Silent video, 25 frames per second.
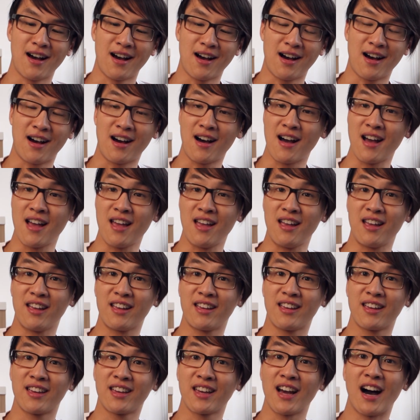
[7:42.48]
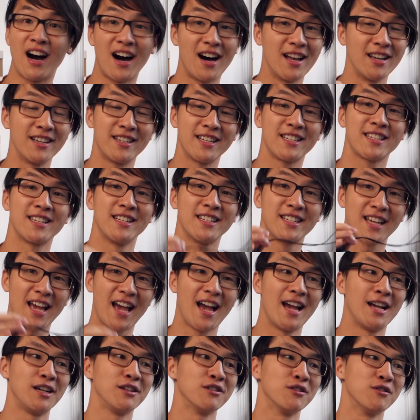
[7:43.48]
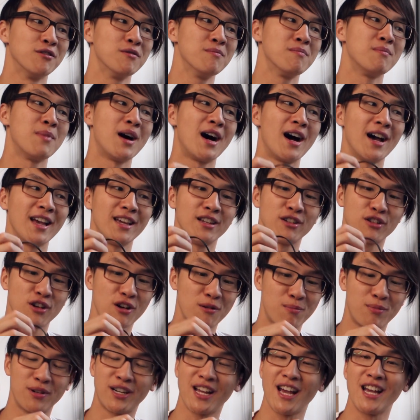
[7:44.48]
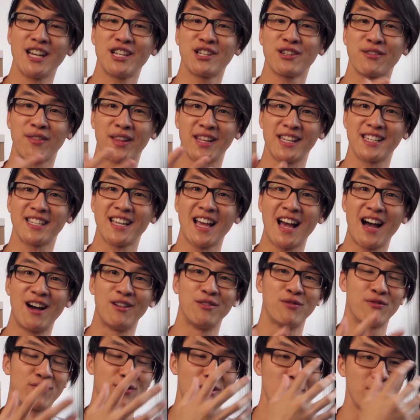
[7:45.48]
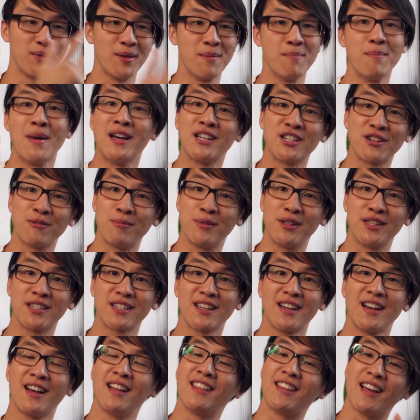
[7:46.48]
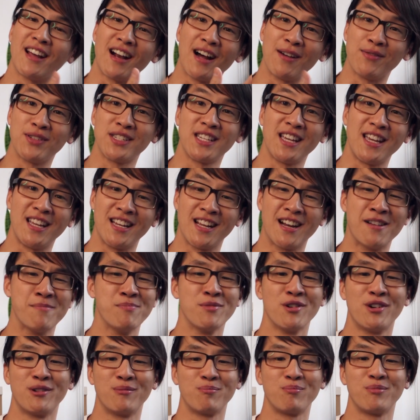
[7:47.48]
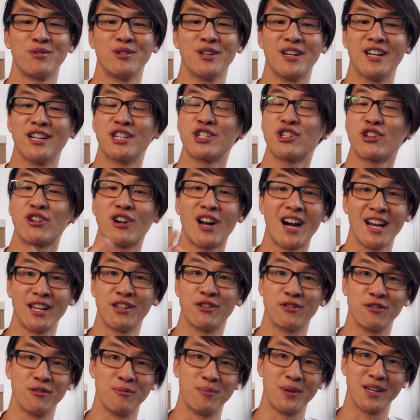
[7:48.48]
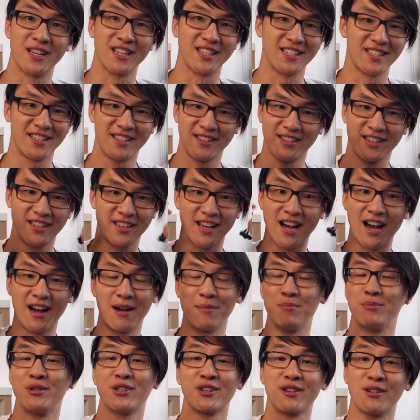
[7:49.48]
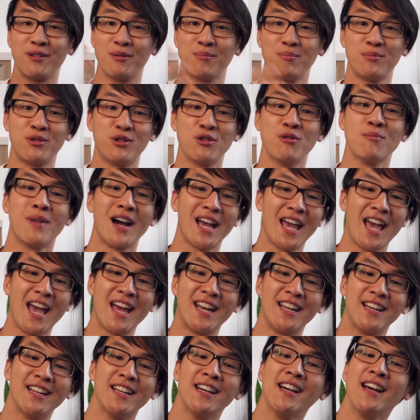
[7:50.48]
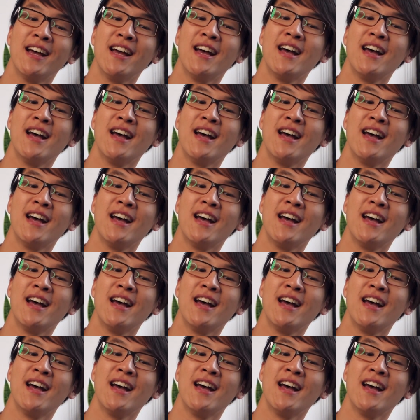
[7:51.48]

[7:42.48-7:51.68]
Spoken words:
I can't disentangle my interpretation of the sound from the measurements that I've seen, and I'm not going to try to, because I'm just going to do my head in.